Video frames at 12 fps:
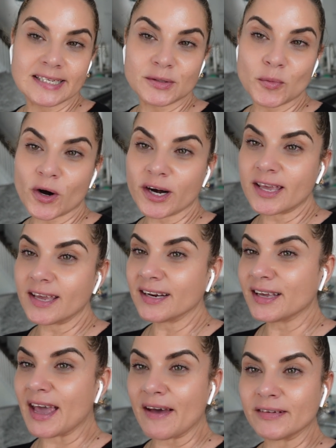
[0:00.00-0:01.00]
is working,
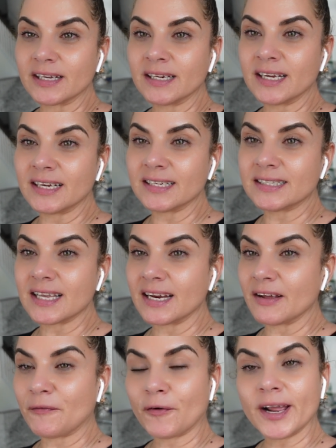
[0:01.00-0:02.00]
Kevin is in
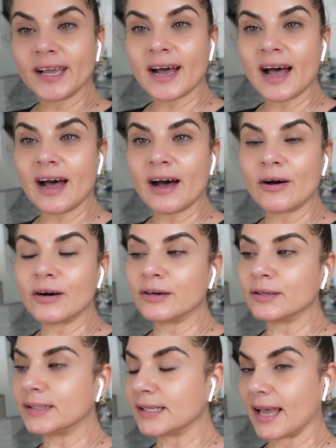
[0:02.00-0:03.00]
a friend
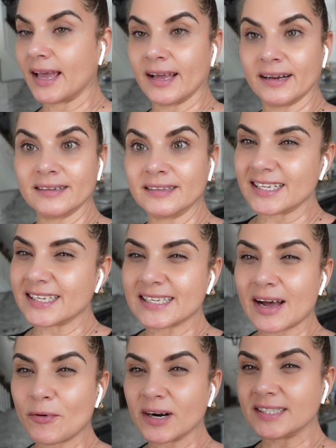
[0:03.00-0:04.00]
house, and this is
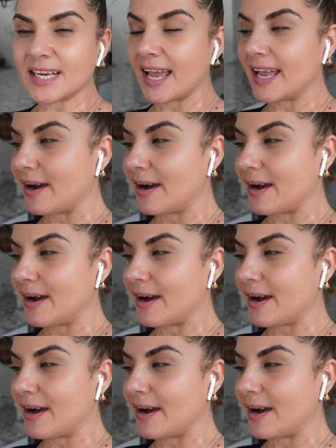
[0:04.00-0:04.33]
our day.